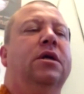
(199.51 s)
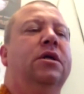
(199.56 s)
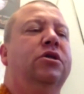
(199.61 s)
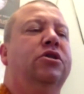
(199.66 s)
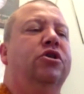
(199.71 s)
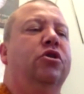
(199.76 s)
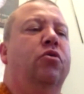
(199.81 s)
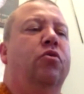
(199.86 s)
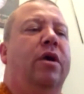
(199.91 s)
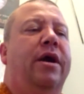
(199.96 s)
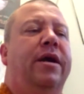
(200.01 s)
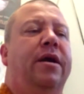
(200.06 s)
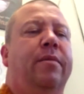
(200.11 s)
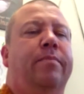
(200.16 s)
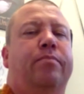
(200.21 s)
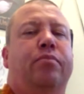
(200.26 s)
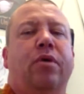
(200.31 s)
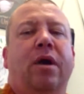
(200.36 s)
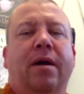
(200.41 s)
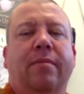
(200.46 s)
She'll write
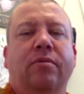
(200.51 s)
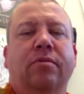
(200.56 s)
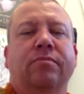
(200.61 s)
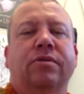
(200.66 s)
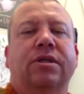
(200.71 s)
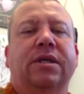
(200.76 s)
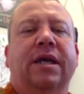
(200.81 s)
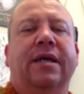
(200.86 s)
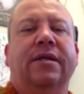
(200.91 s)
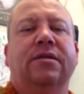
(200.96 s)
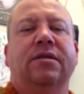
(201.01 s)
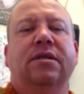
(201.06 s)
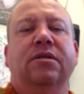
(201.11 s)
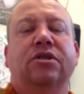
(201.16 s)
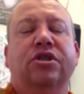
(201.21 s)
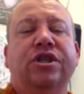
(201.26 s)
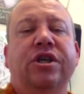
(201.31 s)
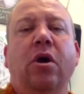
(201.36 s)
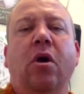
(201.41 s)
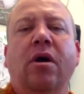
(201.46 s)
up problem sets,
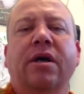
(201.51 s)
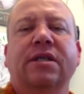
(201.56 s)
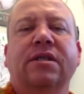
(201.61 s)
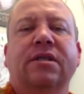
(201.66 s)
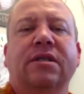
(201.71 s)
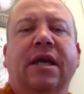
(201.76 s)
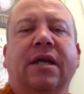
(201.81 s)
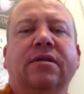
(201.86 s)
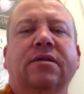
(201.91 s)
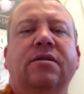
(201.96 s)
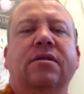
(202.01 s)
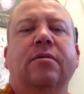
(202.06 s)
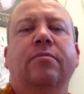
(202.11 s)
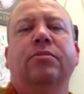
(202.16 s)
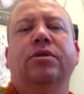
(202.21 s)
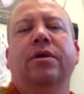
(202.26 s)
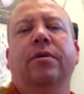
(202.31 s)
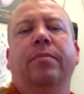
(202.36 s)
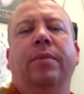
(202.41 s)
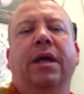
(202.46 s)
and she always sends them
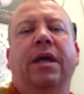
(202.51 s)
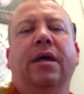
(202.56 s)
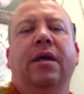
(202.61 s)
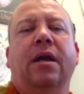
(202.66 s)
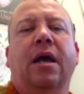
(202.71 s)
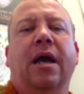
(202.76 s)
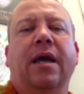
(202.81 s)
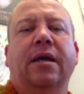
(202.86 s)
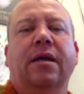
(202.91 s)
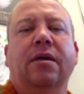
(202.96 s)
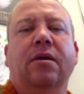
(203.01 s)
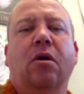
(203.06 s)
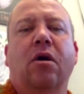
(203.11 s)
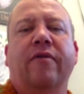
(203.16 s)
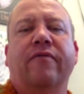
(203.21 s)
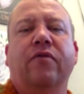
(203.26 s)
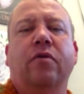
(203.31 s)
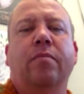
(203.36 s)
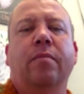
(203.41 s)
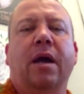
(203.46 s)
to me, and I can
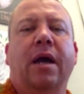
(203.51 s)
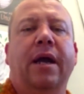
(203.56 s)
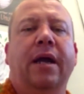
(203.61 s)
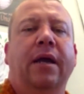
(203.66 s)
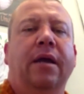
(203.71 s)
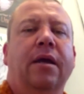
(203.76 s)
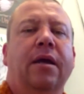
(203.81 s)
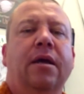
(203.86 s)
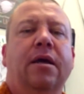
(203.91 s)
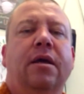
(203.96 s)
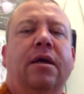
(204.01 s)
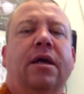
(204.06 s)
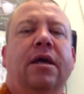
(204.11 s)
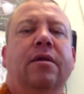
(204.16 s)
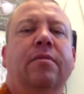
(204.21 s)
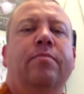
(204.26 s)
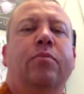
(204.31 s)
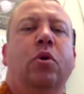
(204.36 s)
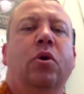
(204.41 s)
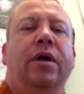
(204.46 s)
offer my
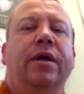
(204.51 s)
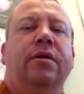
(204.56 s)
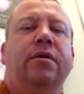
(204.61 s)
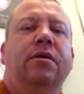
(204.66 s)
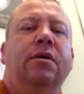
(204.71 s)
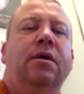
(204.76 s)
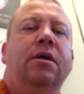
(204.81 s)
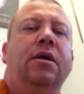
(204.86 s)
input.